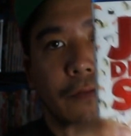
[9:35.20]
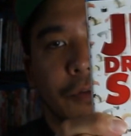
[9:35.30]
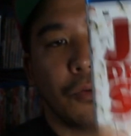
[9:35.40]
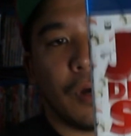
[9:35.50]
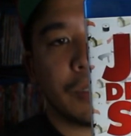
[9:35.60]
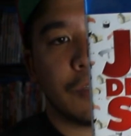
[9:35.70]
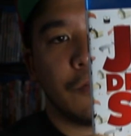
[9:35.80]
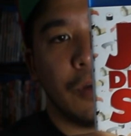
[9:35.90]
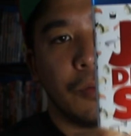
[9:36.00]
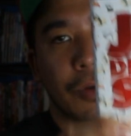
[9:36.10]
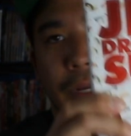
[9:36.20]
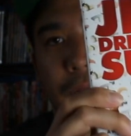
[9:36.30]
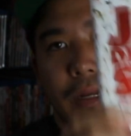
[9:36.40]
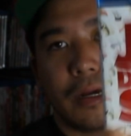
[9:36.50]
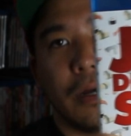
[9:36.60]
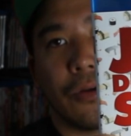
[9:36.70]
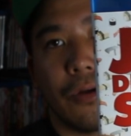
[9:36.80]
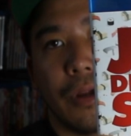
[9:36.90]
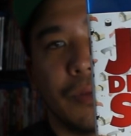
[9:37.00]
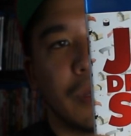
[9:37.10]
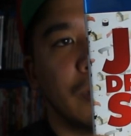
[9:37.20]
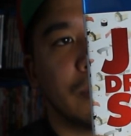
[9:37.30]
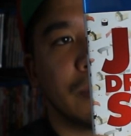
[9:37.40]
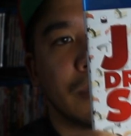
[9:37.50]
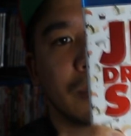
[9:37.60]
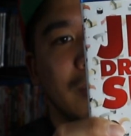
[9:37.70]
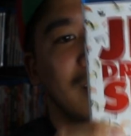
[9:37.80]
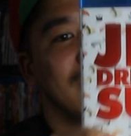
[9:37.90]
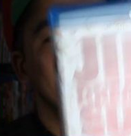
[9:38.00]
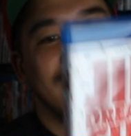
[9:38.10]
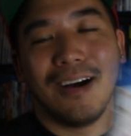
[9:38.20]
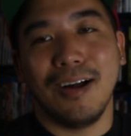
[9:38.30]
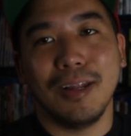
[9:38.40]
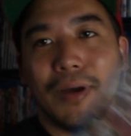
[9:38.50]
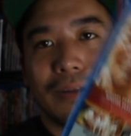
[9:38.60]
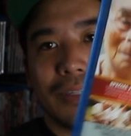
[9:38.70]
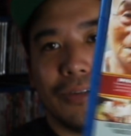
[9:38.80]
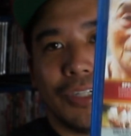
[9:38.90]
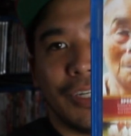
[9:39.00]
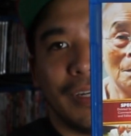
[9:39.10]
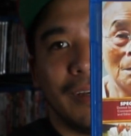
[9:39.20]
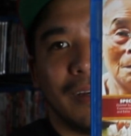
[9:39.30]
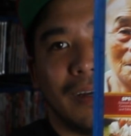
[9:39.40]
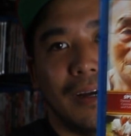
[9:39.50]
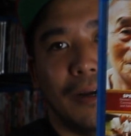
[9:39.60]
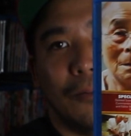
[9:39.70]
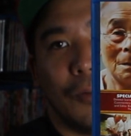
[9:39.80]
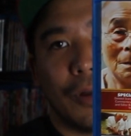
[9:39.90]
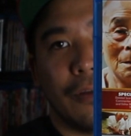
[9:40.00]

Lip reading: after you watch this film, you're gonna get hungry, because this is all about sushi. One